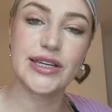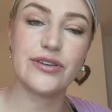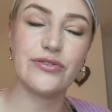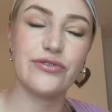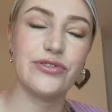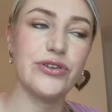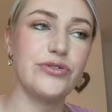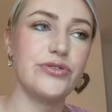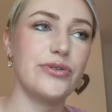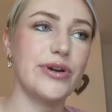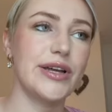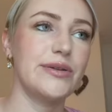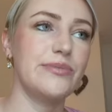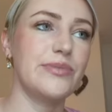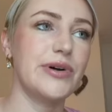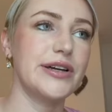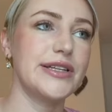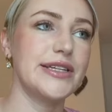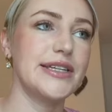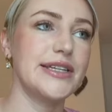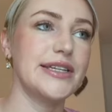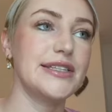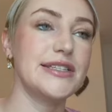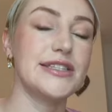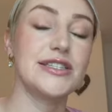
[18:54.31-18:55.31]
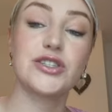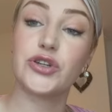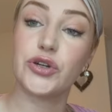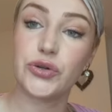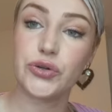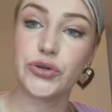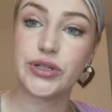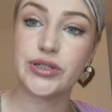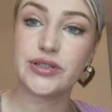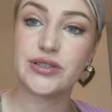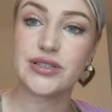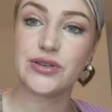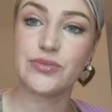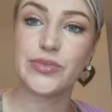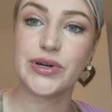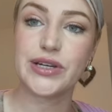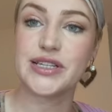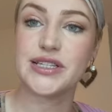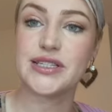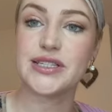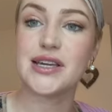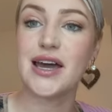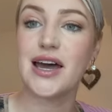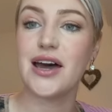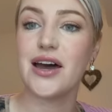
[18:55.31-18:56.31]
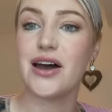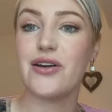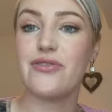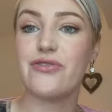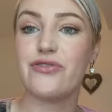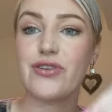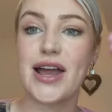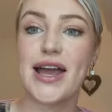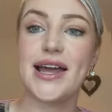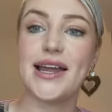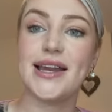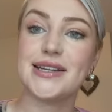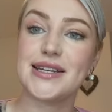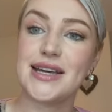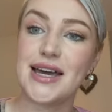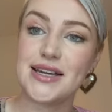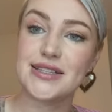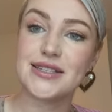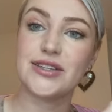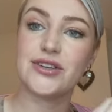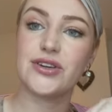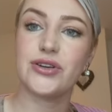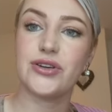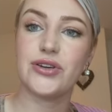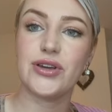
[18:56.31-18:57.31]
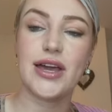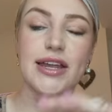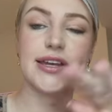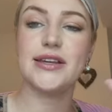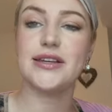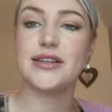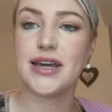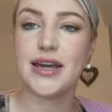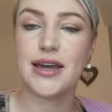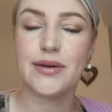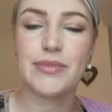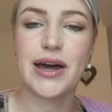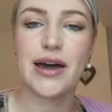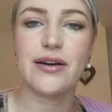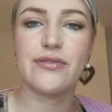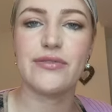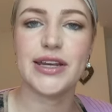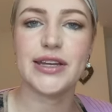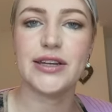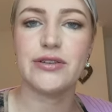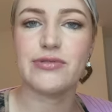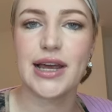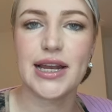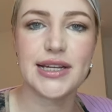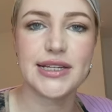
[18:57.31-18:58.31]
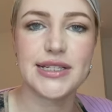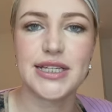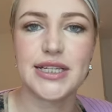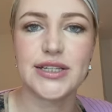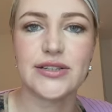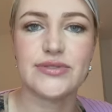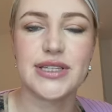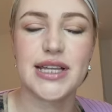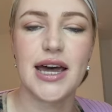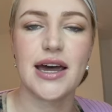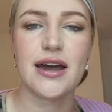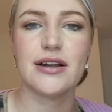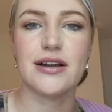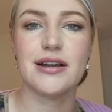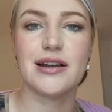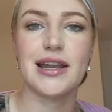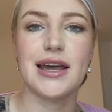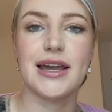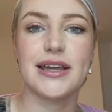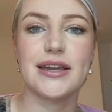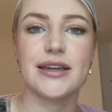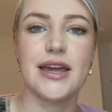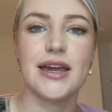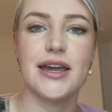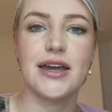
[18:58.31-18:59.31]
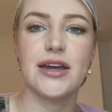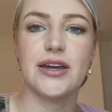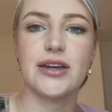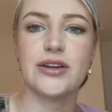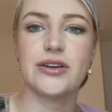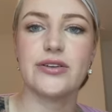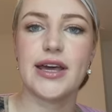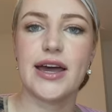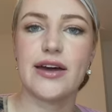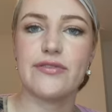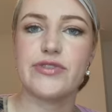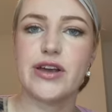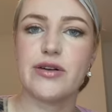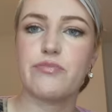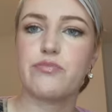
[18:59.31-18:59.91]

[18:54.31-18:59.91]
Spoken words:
If you know anybody in school, somebody's a friend, ask any of them have any relatives that are like going to have their